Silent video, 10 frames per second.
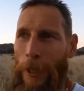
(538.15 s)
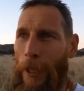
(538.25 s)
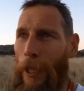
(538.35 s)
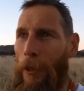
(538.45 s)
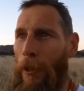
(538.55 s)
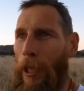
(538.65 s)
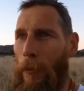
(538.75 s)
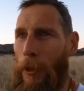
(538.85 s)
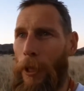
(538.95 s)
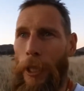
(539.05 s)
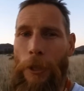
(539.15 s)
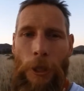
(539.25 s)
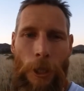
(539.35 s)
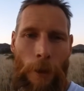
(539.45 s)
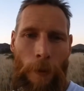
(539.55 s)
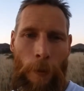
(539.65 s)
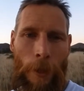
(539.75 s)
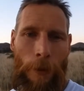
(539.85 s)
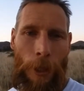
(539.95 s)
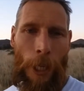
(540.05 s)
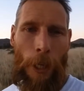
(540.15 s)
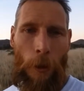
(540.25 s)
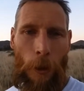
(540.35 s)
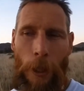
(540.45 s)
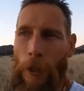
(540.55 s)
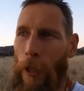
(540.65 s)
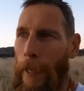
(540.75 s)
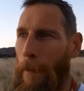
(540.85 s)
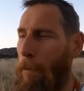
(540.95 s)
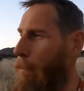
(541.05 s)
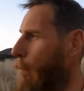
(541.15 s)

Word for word: you know, cup of tea and just have a bit of a chat early night.